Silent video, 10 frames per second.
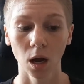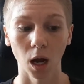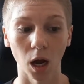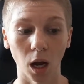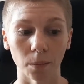
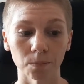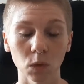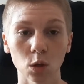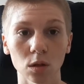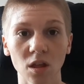
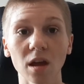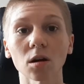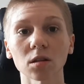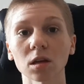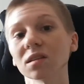
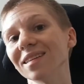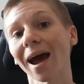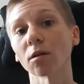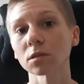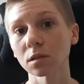then
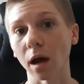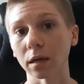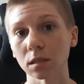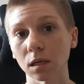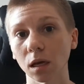
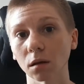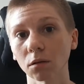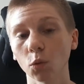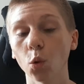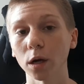downsizing
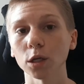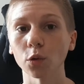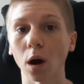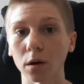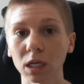what you
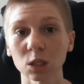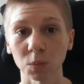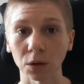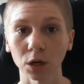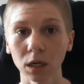are
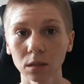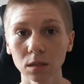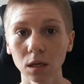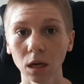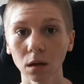
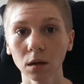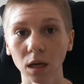experiencing,